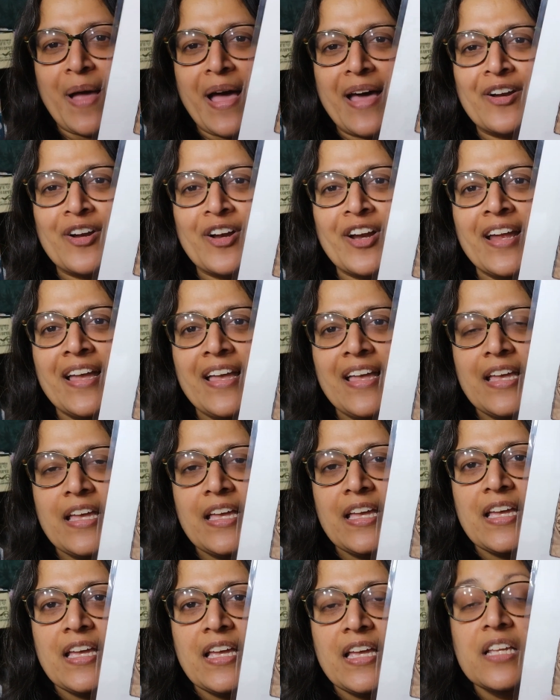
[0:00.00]
Potter.
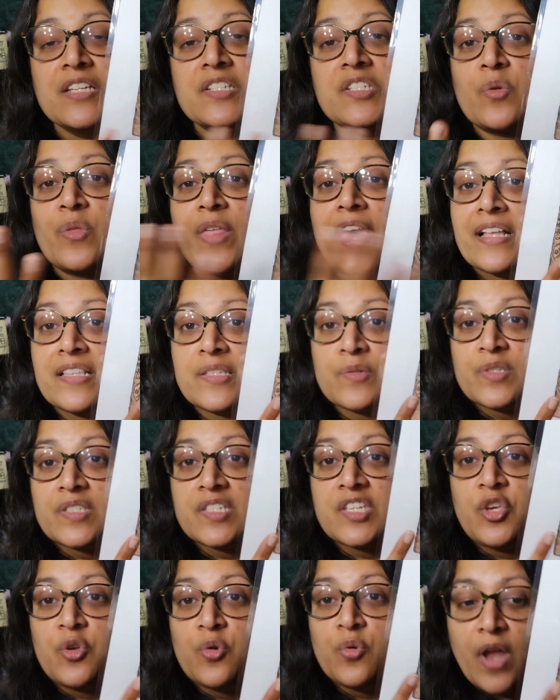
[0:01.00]
So that's what's
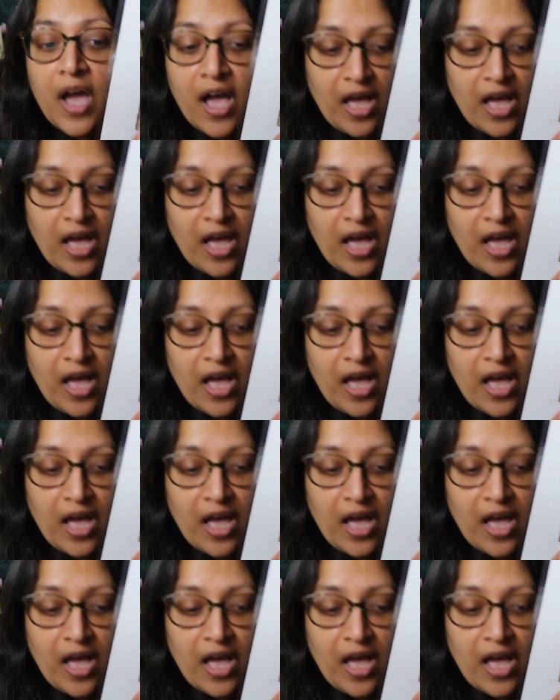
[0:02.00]
queued